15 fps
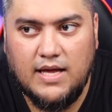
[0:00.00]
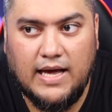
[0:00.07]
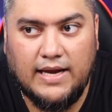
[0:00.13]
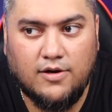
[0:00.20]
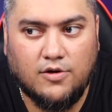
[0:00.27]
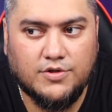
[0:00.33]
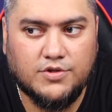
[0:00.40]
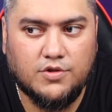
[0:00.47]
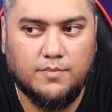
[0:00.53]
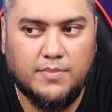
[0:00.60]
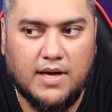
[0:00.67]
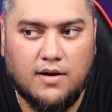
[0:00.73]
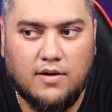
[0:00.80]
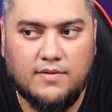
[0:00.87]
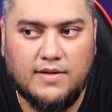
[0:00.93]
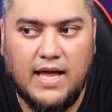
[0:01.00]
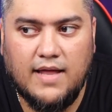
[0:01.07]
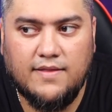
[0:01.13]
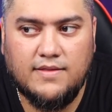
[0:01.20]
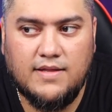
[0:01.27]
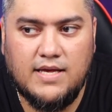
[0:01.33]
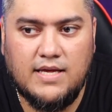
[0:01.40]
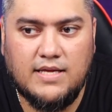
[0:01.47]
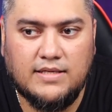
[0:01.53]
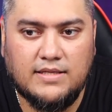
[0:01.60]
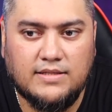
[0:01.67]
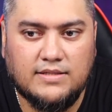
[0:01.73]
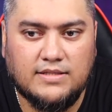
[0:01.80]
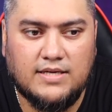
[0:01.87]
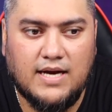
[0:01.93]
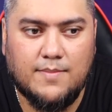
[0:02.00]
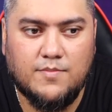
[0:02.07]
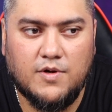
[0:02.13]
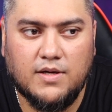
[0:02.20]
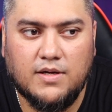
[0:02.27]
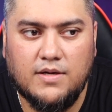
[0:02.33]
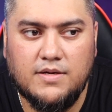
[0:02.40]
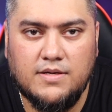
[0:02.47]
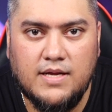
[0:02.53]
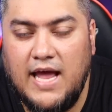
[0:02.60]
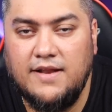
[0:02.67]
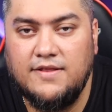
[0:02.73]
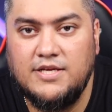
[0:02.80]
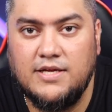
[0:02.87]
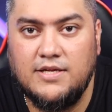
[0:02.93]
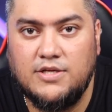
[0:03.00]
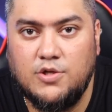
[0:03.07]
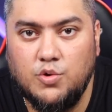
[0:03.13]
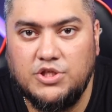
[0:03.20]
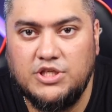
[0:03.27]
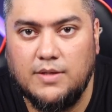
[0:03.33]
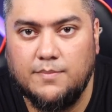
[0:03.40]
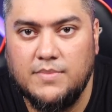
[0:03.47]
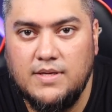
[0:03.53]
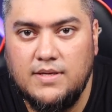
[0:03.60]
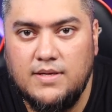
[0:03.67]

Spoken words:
and also better than the Snapdragon 8 Gen 2 chip.